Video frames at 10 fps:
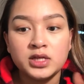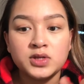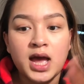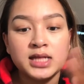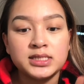
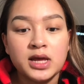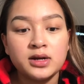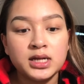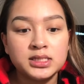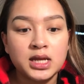So I had
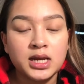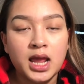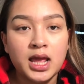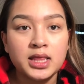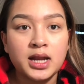Saturday,
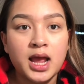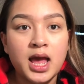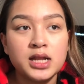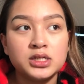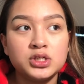Sunday, and then I
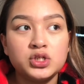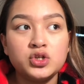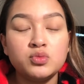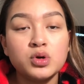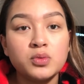had
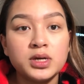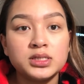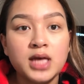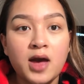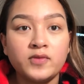2 more
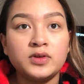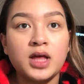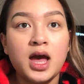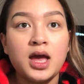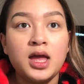weeks after
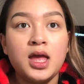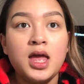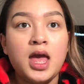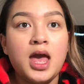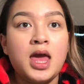that.
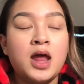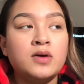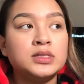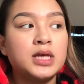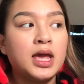And
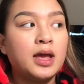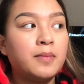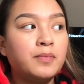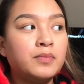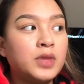I was like,
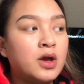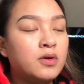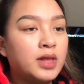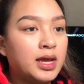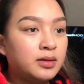no,
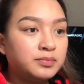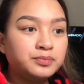like,